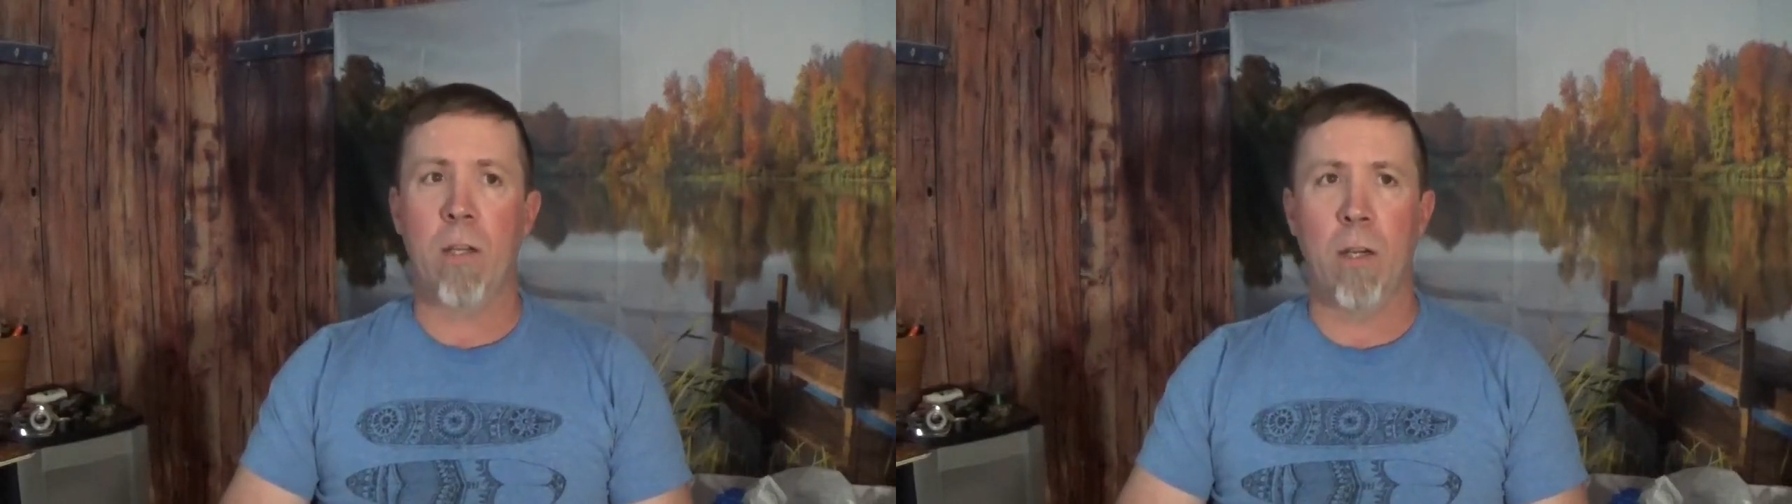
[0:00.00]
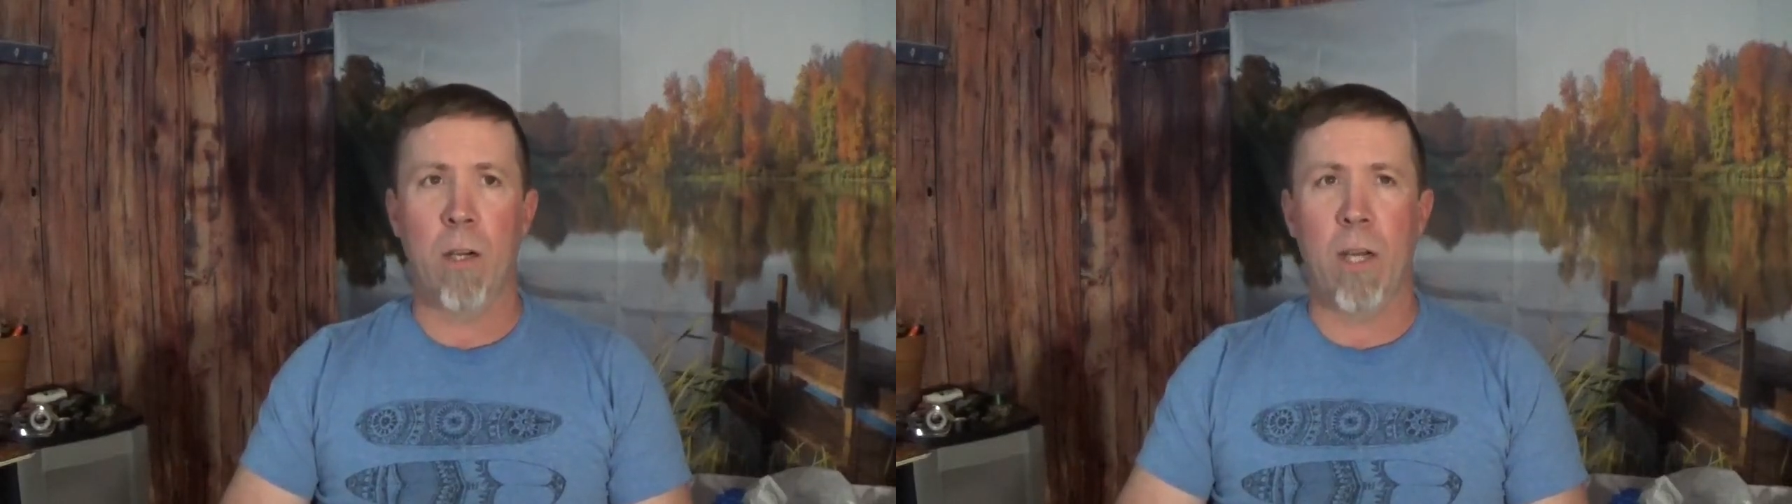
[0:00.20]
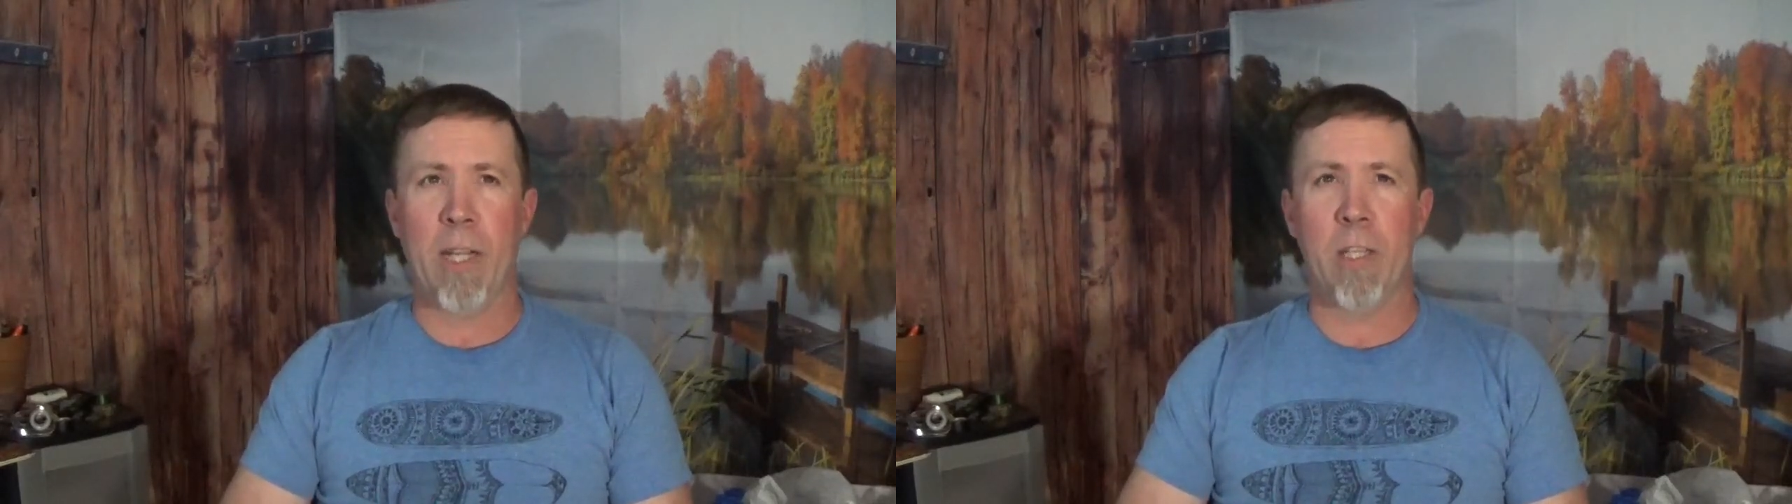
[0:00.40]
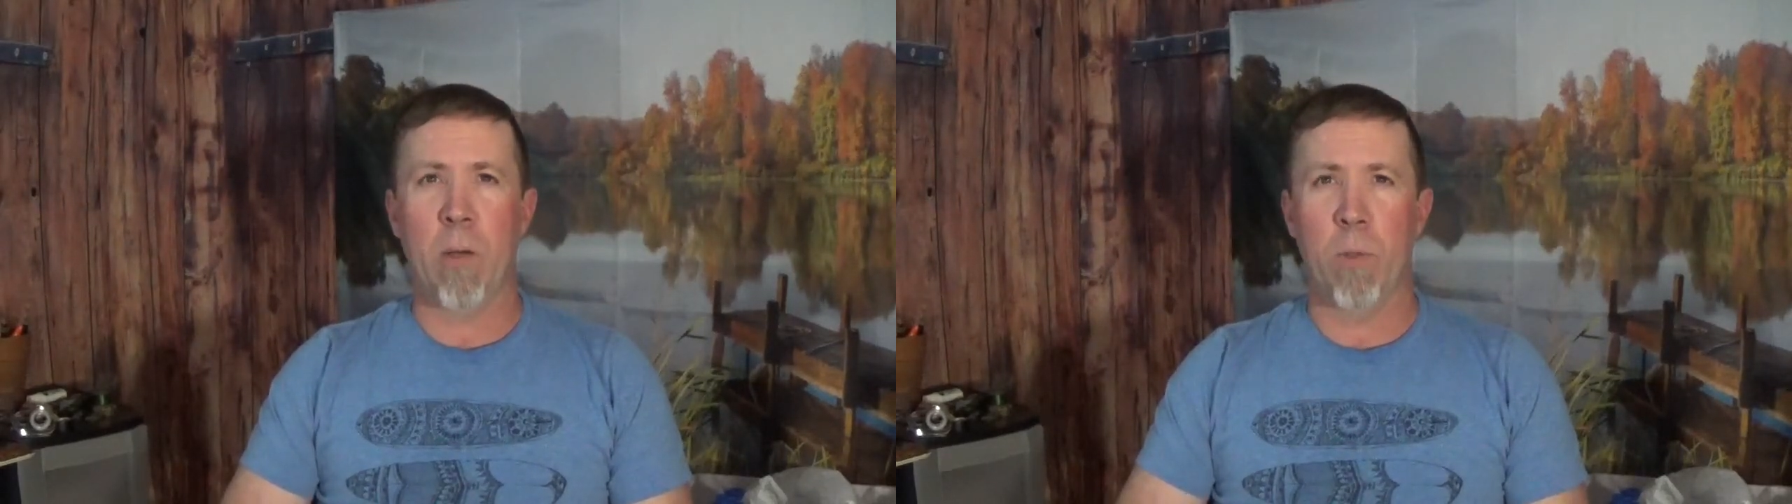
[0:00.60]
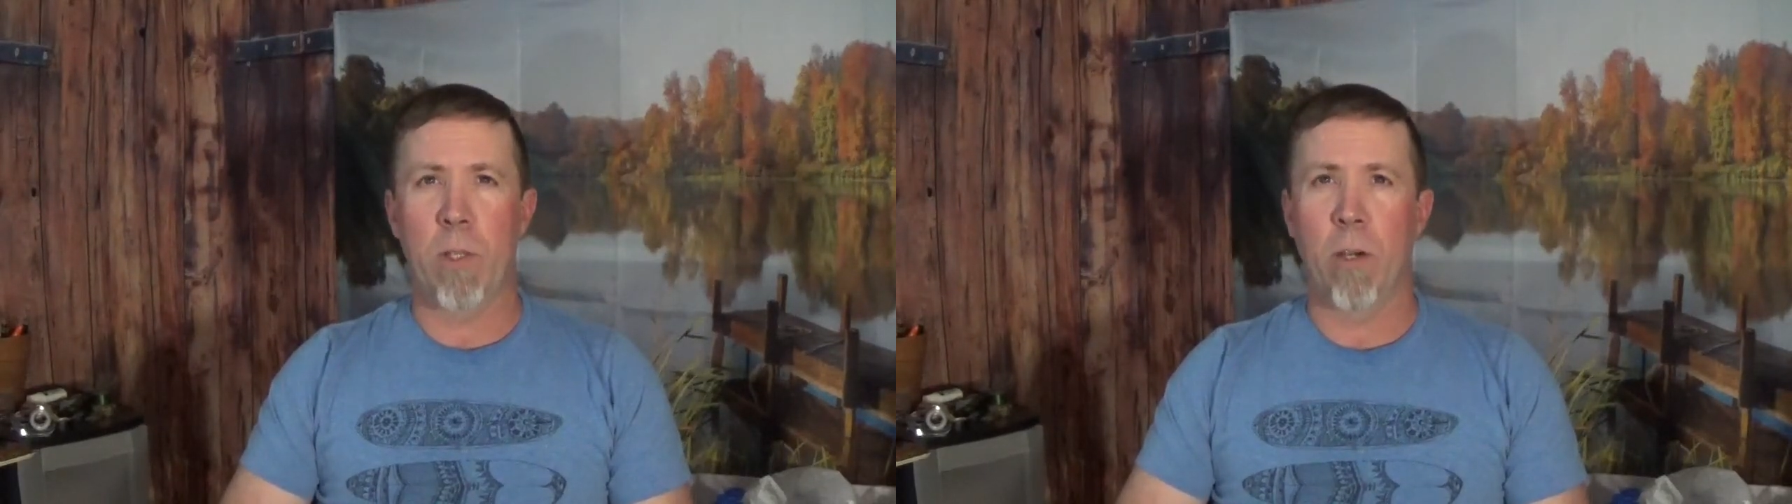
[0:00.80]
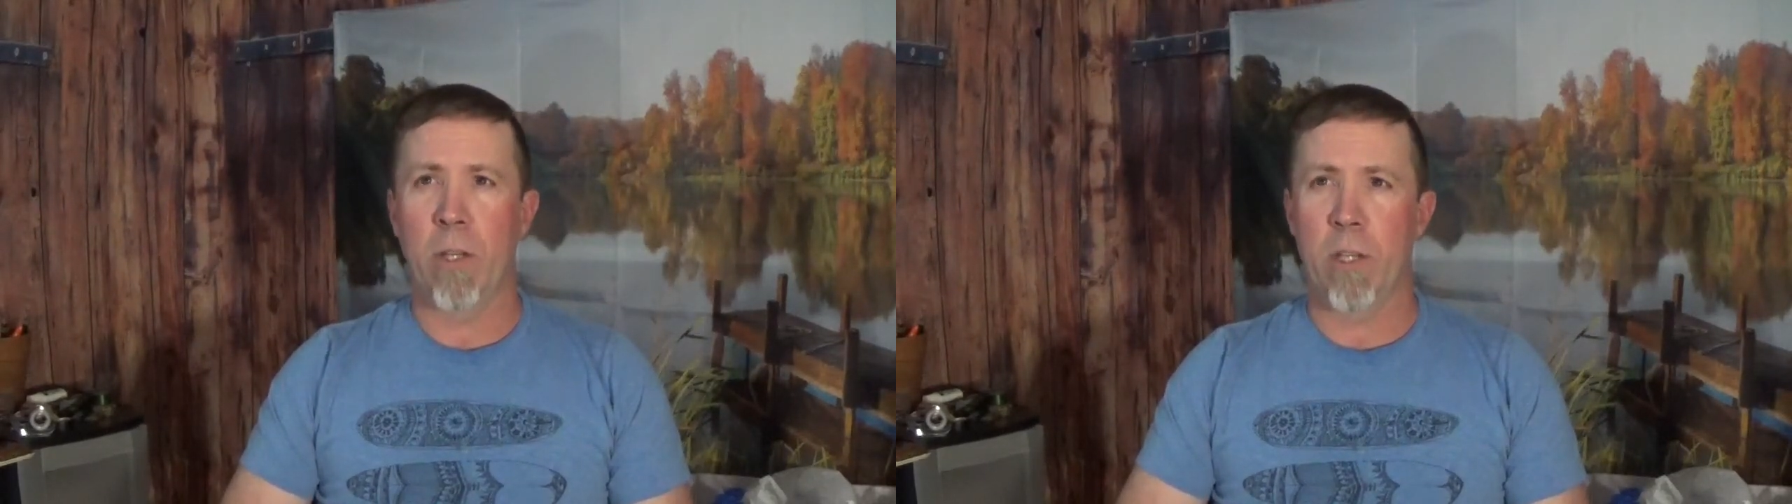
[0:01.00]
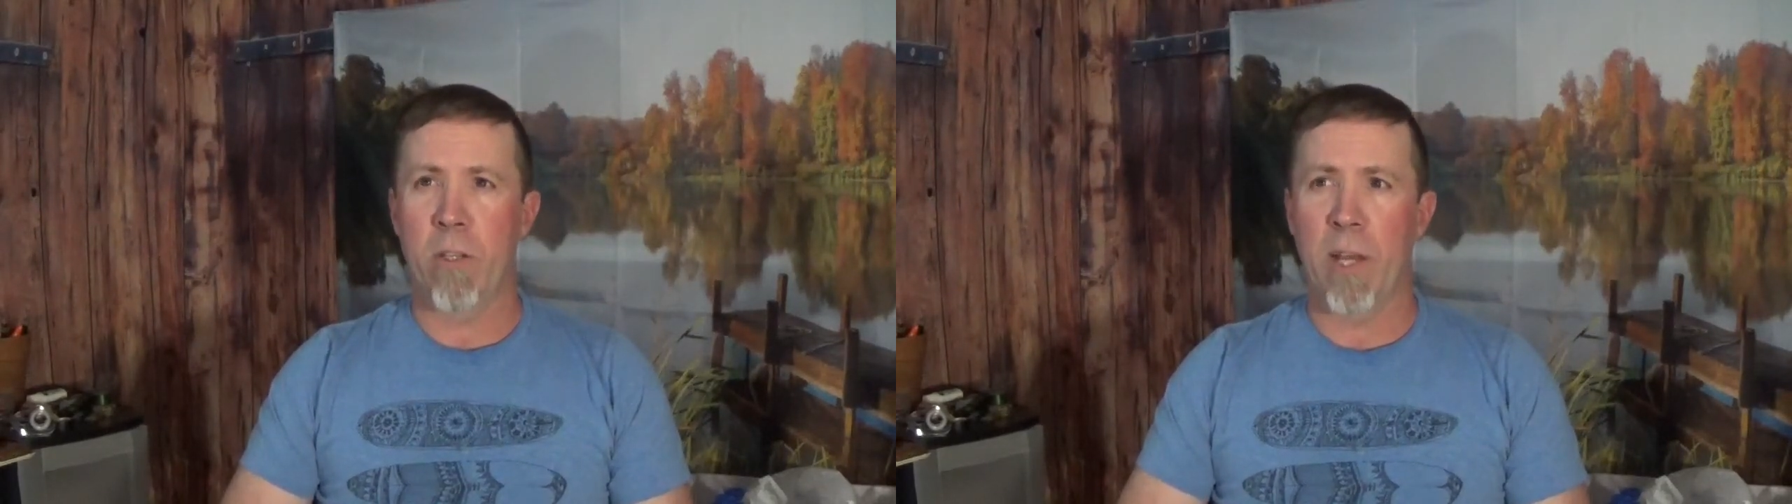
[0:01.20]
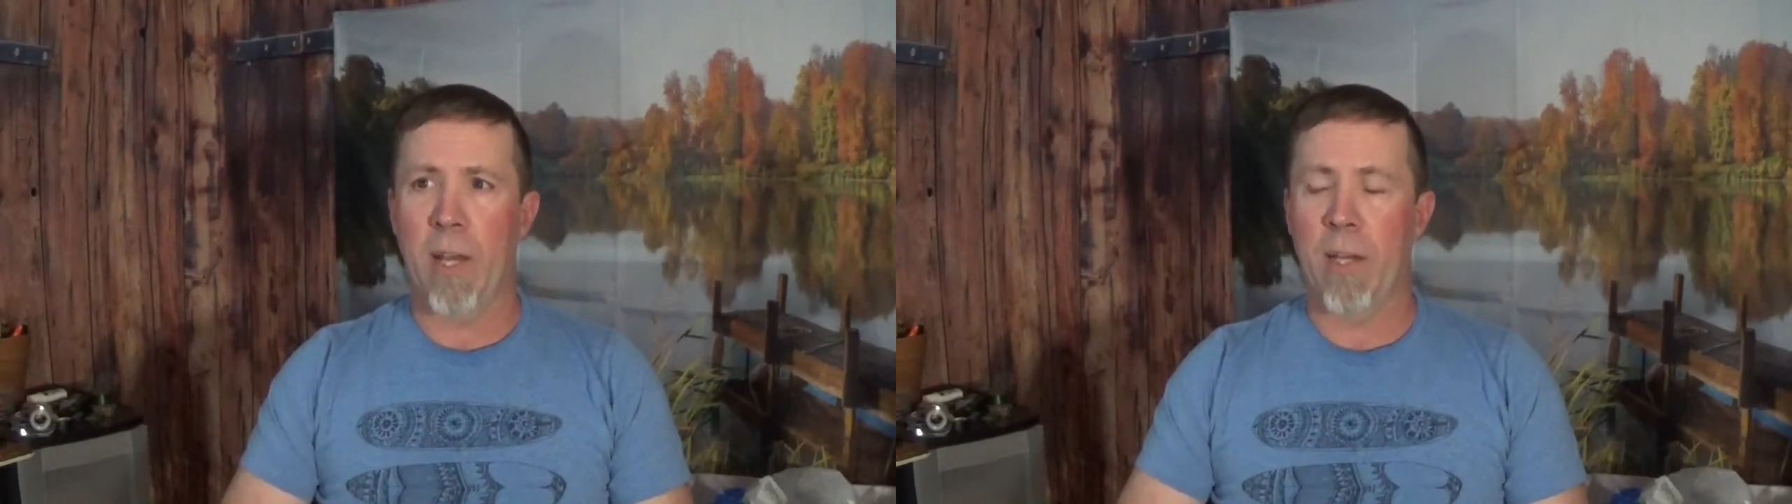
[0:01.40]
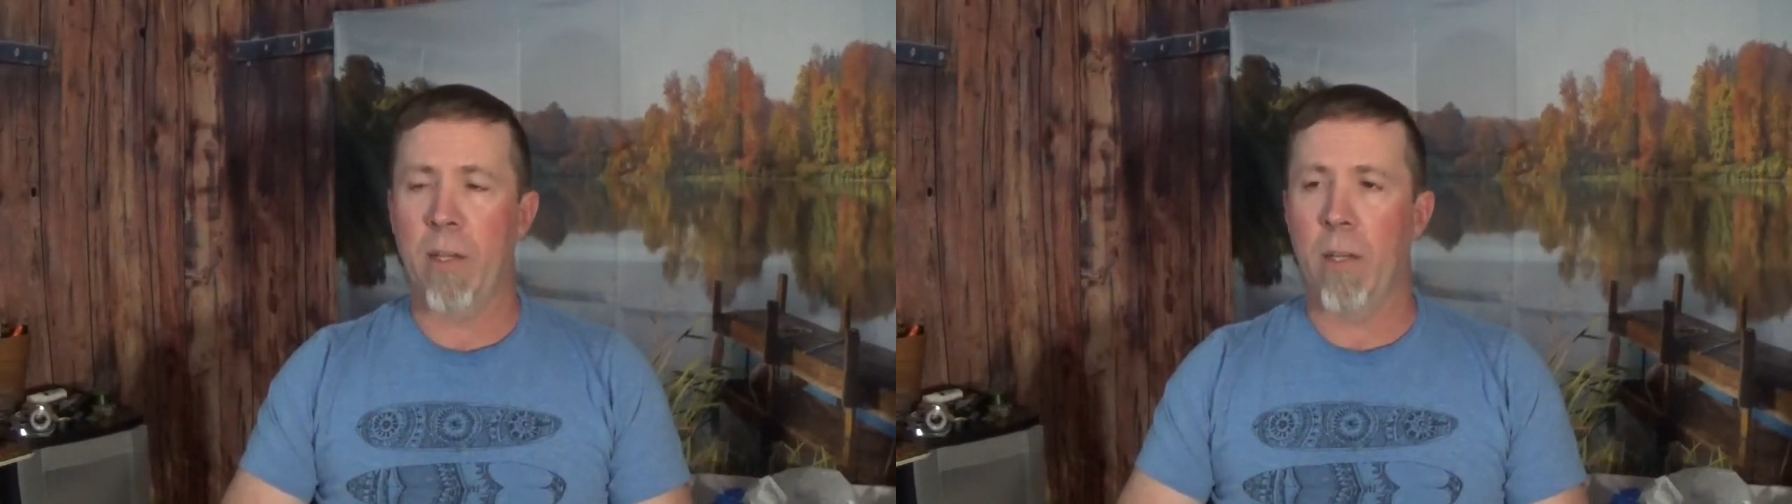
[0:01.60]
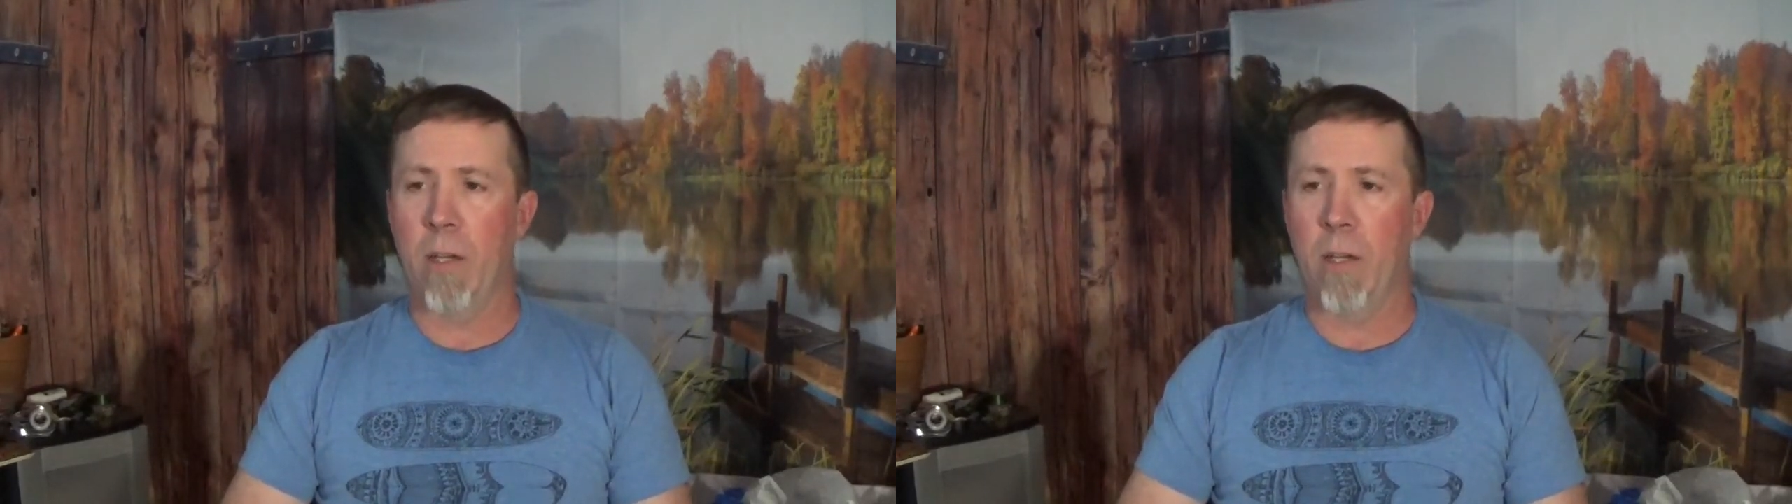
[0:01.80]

I guess I would tell you is that